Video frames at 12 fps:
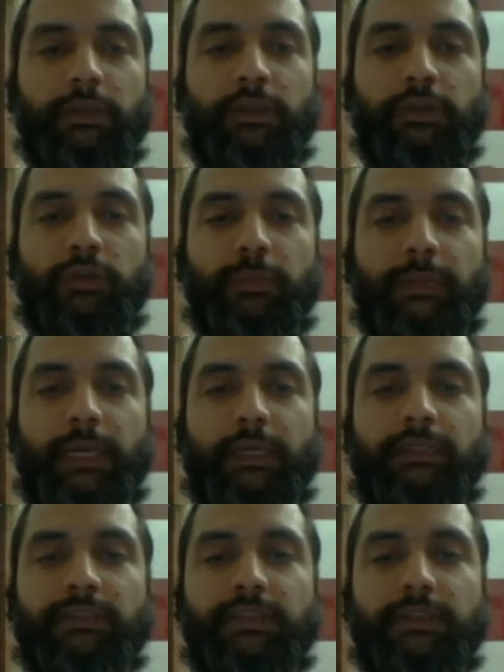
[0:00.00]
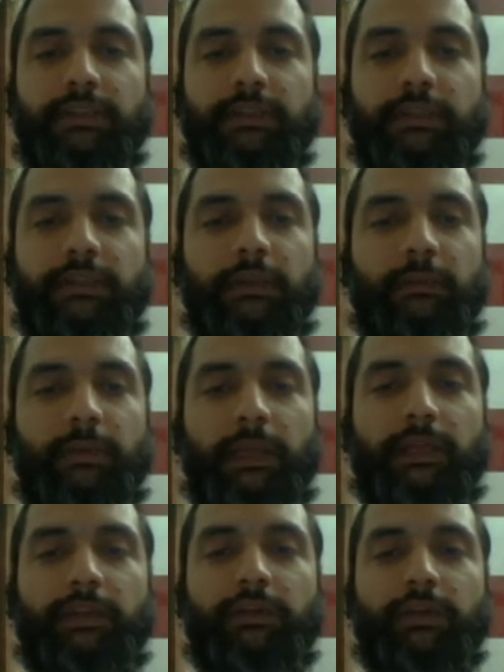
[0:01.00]
to practice and
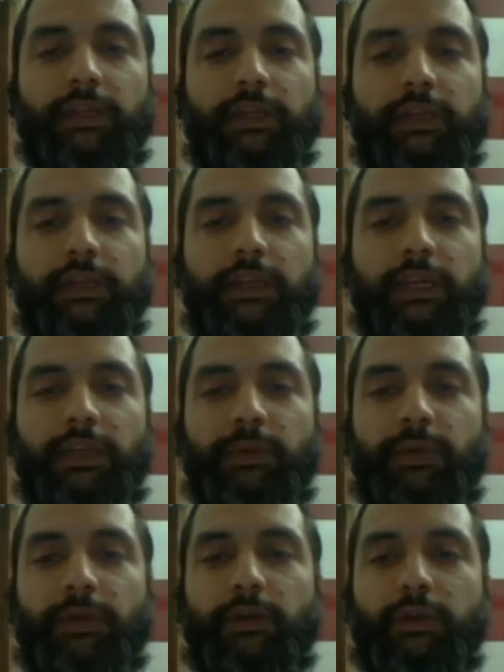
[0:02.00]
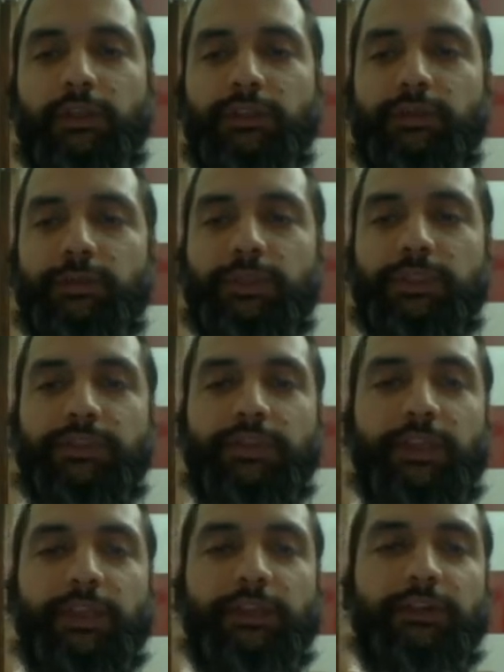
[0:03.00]
apply your adequate knowledge to each
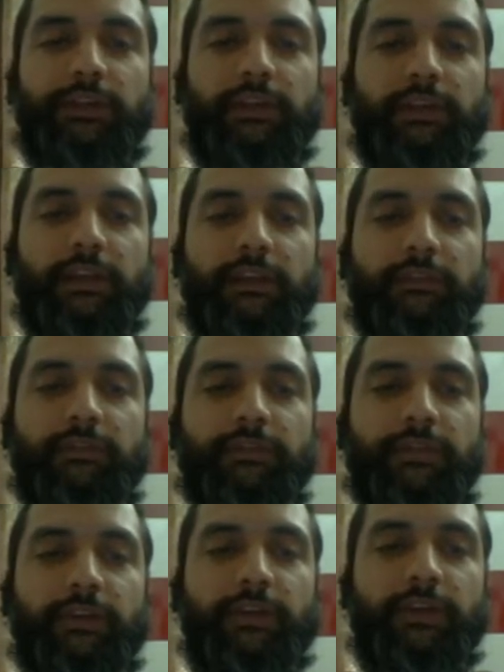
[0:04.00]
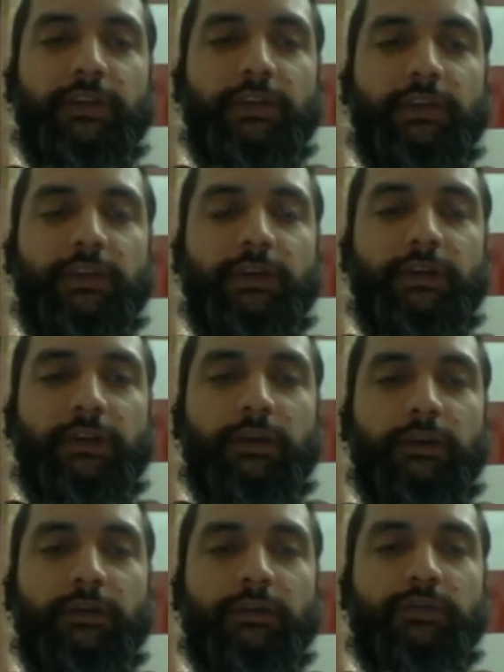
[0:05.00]
day in real life
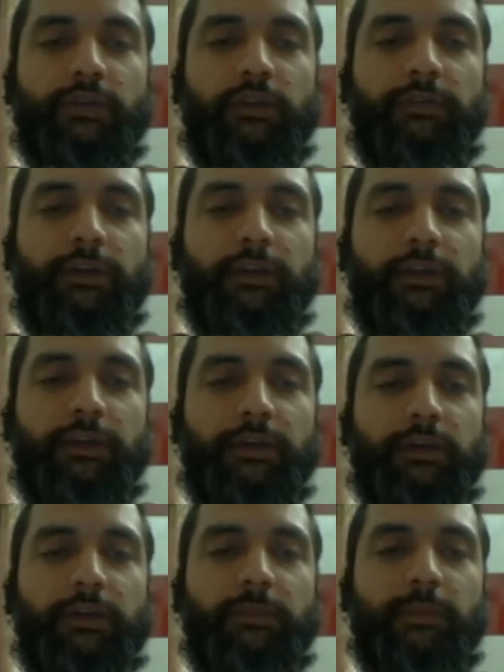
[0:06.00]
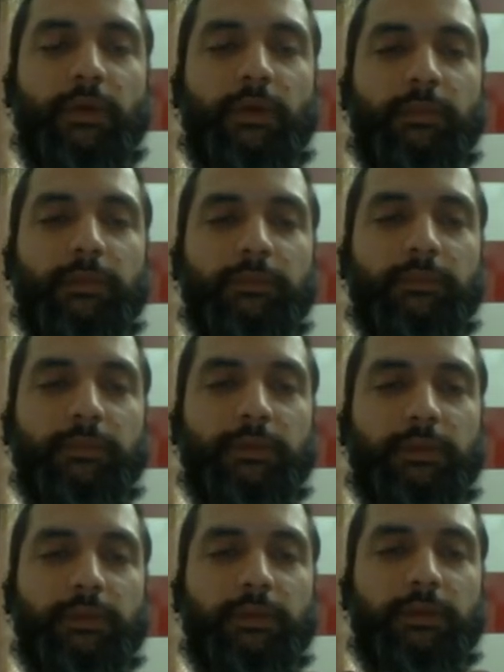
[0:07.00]
to solving a problem
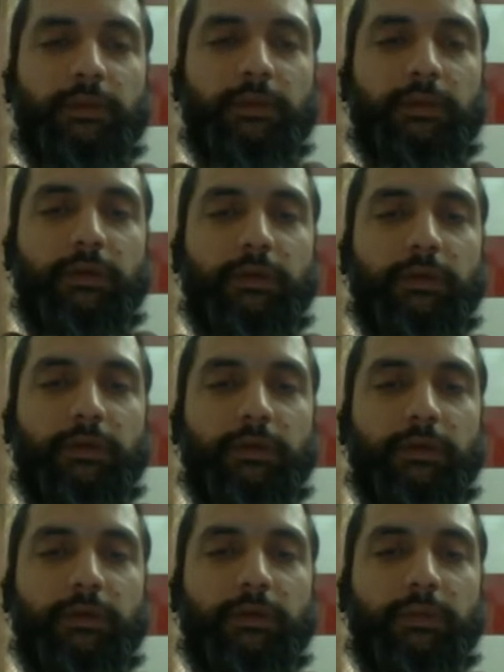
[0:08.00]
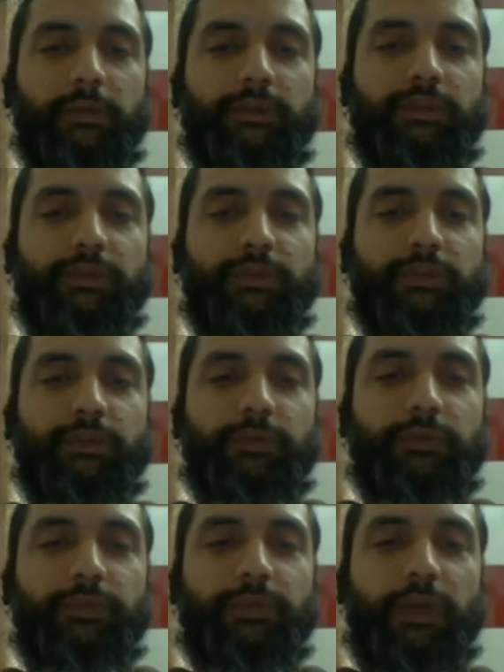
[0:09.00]
which
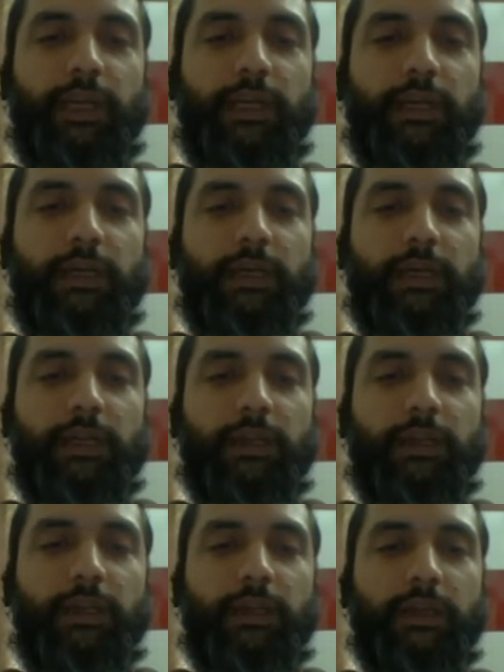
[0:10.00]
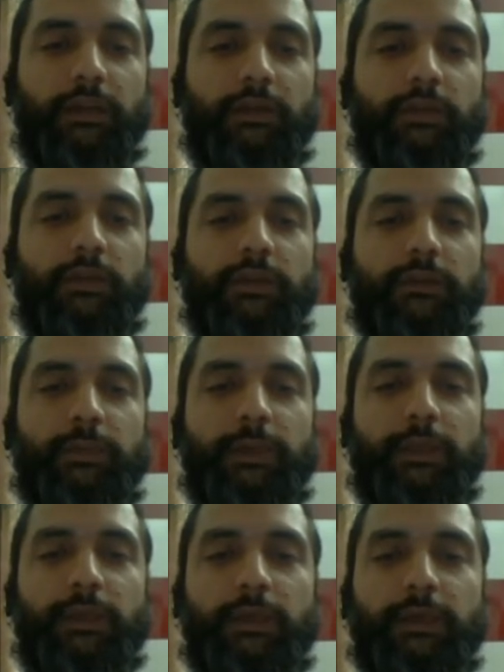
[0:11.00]
you felt you could
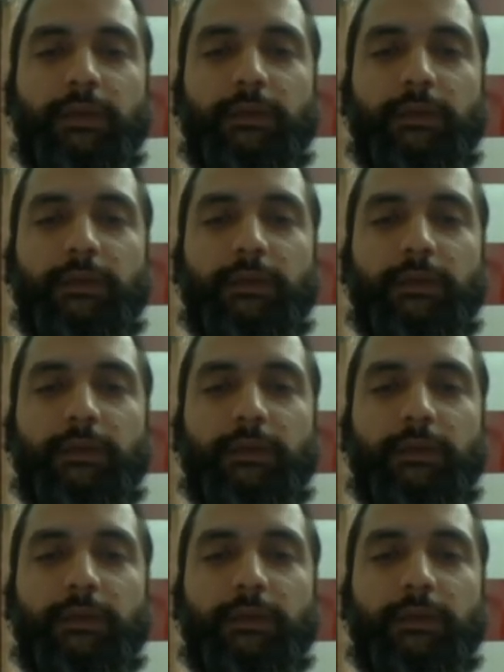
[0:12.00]
be